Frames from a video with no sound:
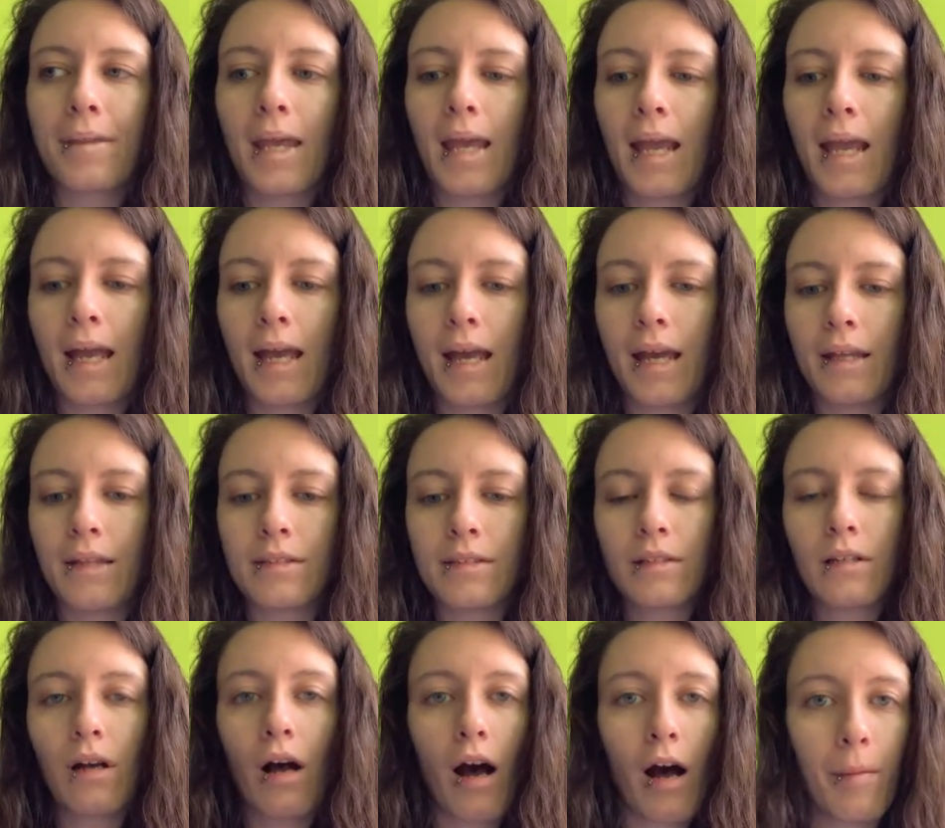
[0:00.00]
and
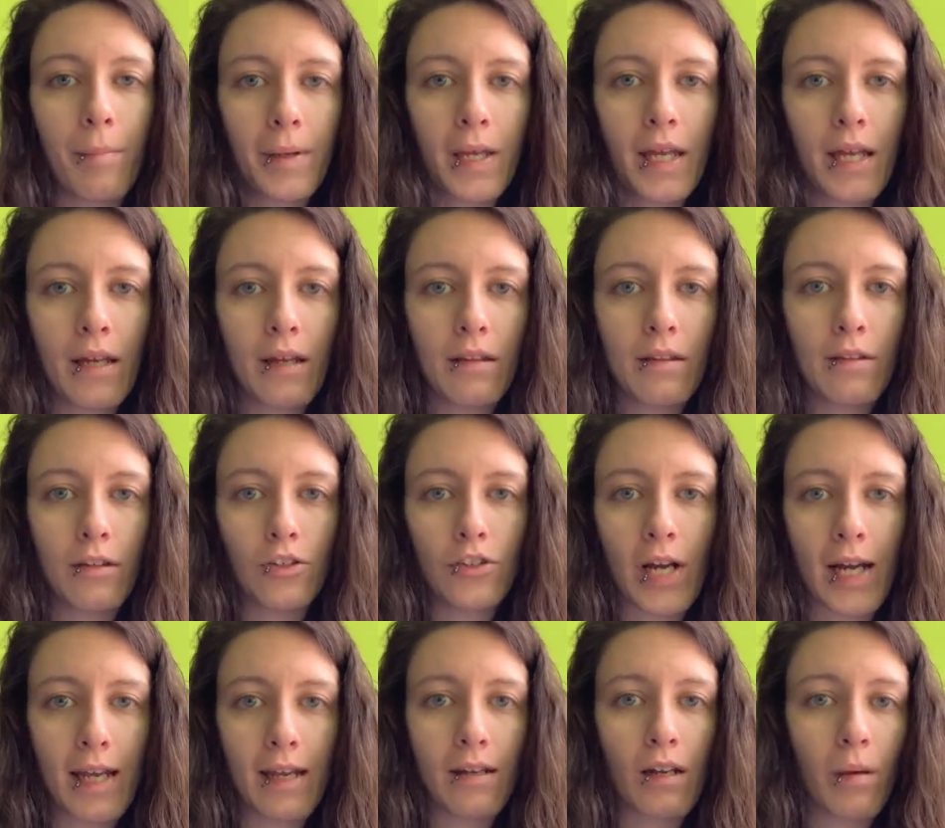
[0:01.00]
copy the
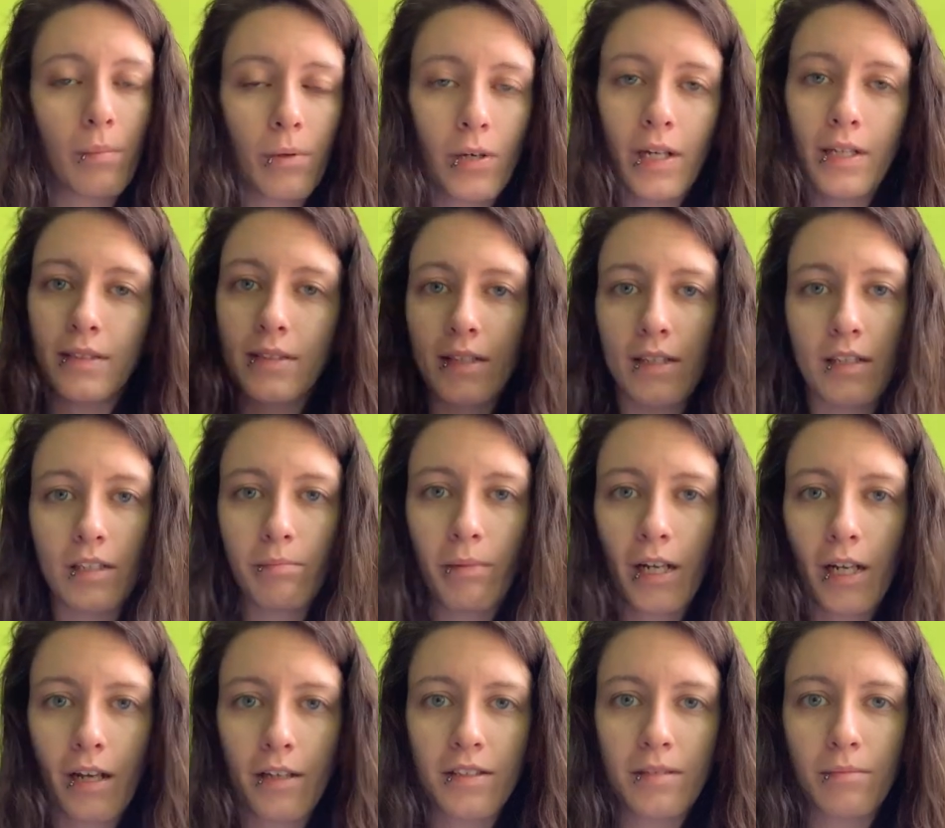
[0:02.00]
tracking number and send it to my
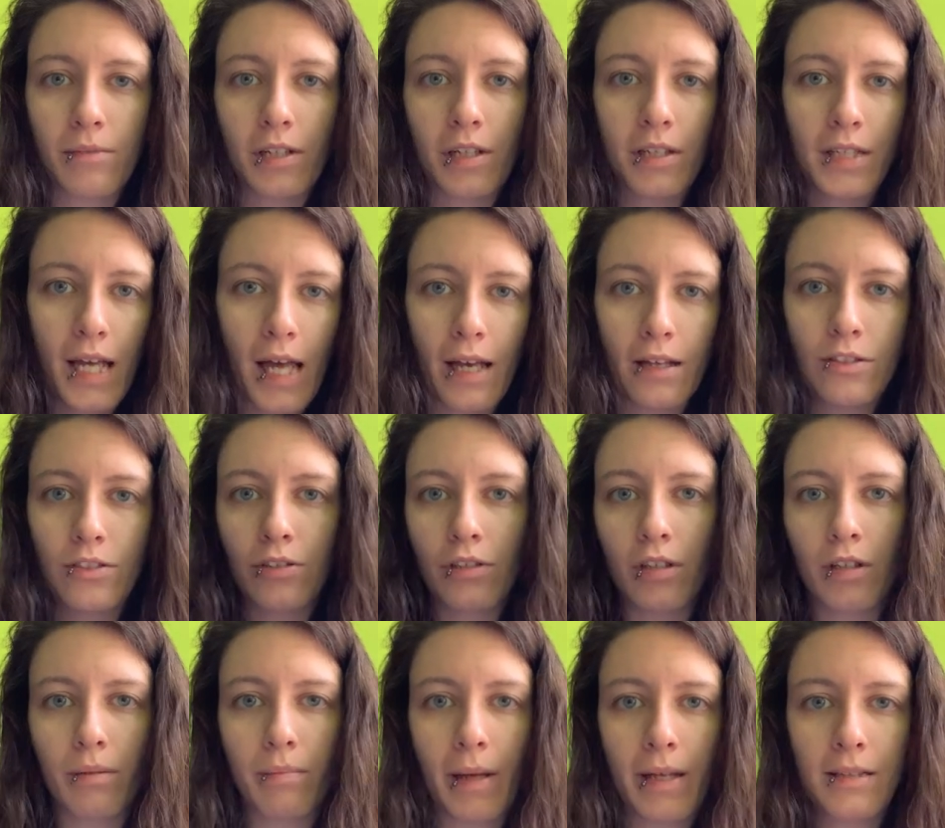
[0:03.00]
customer in a text
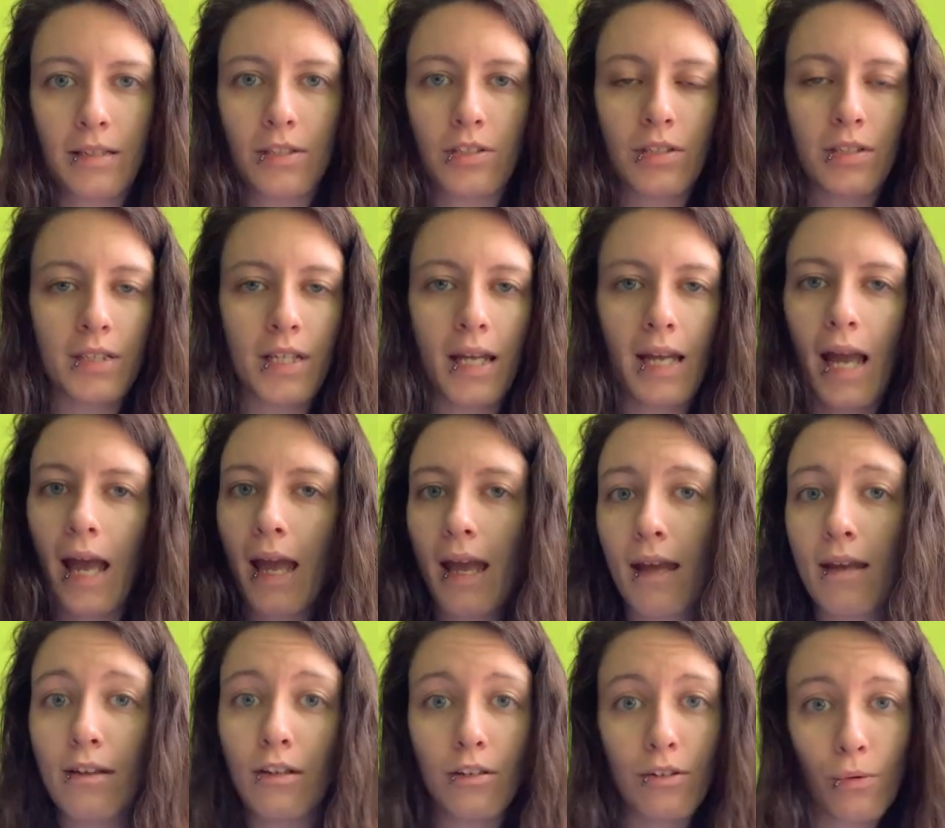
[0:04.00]
or a message and say, hey,
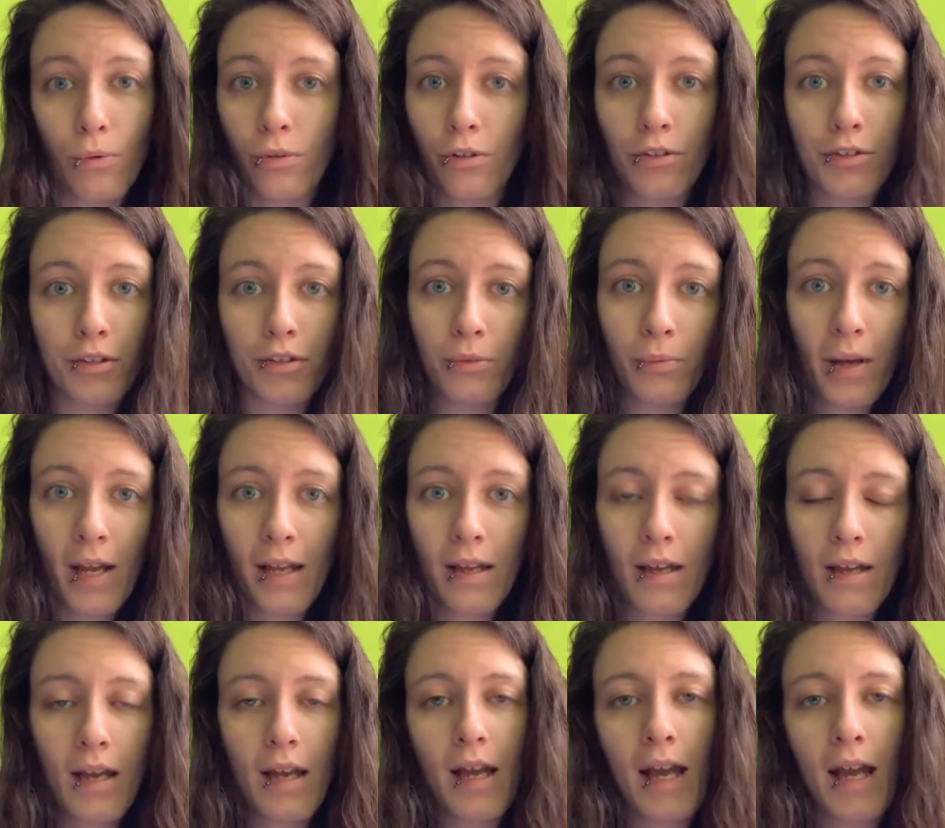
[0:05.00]
your order's on the way.